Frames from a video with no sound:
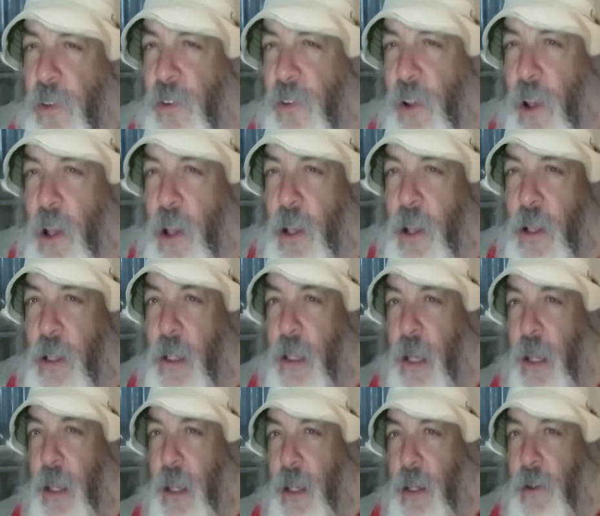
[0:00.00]
saw
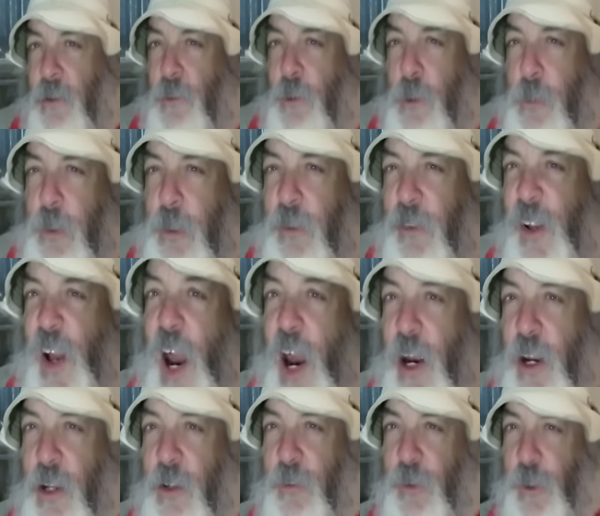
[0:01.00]
a group of
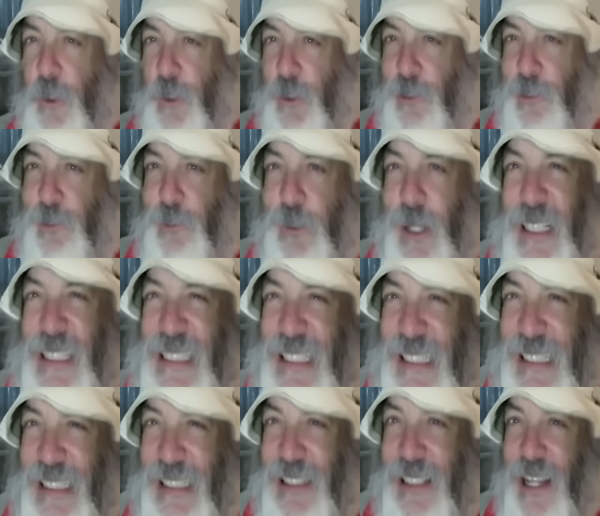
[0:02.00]
carnivores rush
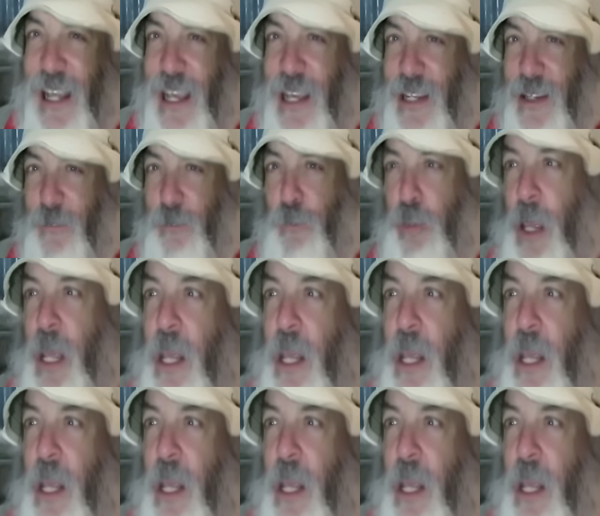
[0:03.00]
in and